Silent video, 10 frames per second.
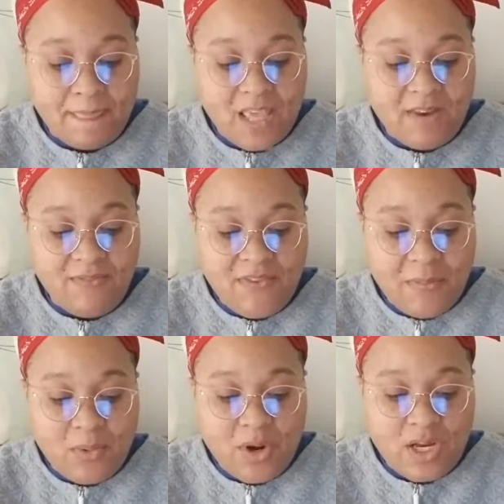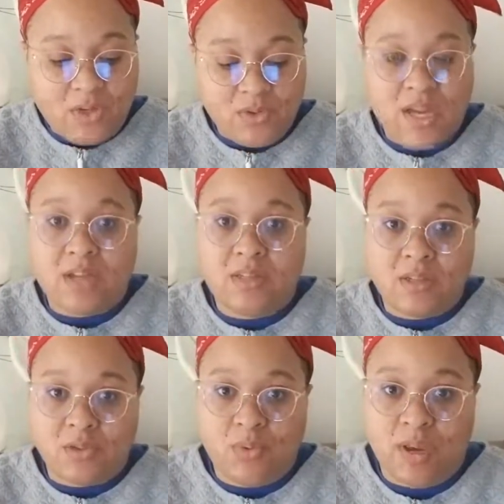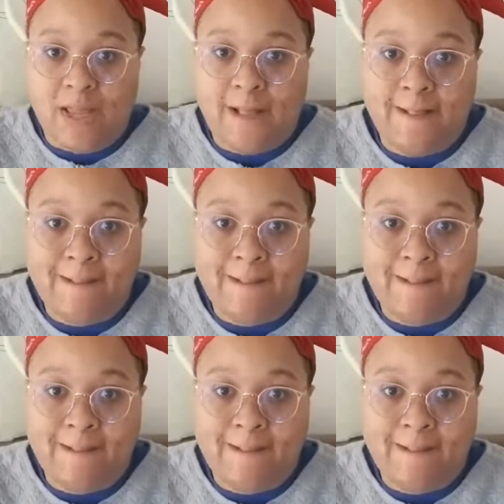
in February 2020.